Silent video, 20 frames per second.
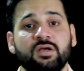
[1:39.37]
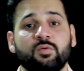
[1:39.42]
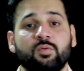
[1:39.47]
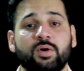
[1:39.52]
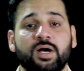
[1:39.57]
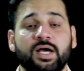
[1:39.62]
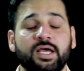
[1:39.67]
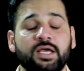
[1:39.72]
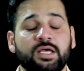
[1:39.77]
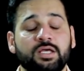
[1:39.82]

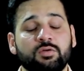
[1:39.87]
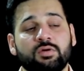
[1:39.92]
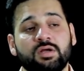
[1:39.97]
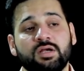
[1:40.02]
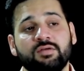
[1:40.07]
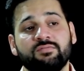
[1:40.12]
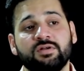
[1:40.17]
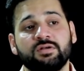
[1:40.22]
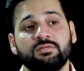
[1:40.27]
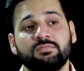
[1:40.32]
Why you
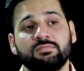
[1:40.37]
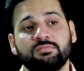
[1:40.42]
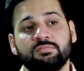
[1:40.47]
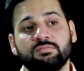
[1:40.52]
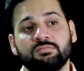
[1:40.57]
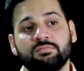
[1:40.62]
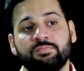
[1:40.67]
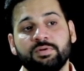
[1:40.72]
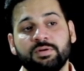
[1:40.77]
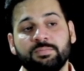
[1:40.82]
are
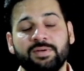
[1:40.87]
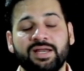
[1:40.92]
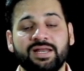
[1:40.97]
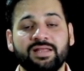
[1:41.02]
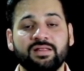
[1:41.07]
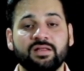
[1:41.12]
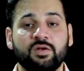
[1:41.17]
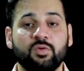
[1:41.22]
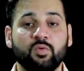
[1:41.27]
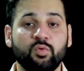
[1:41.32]
even
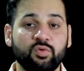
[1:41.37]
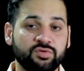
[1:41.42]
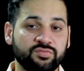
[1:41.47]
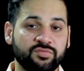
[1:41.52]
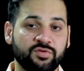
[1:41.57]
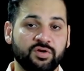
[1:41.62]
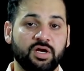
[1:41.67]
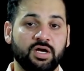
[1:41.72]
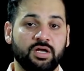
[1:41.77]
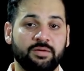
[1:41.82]
preparing the notes
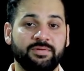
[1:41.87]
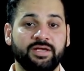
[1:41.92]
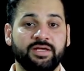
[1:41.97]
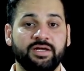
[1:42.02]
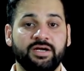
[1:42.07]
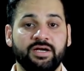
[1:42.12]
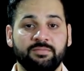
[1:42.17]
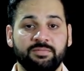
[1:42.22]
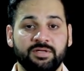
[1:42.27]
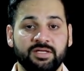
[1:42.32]
for RBI
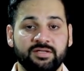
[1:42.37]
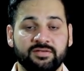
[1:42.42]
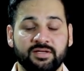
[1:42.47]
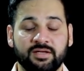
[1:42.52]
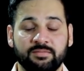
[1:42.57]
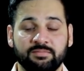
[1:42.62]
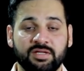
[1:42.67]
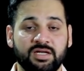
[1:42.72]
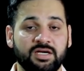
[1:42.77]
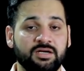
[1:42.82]
grade B
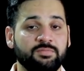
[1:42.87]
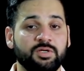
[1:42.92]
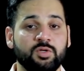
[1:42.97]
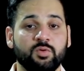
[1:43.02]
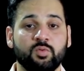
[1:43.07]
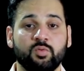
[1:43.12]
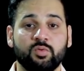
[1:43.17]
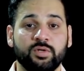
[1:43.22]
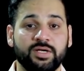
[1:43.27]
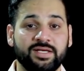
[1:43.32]
exam? There will be
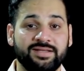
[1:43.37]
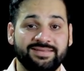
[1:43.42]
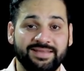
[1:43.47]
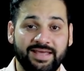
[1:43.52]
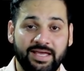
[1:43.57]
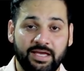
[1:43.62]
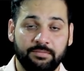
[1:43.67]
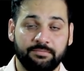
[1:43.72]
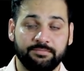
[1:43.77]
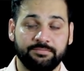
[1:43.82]
no
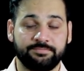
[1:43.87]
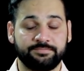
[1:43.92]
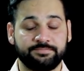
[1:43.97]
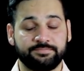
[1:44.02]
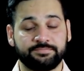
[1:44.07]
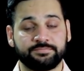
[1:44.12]
exam.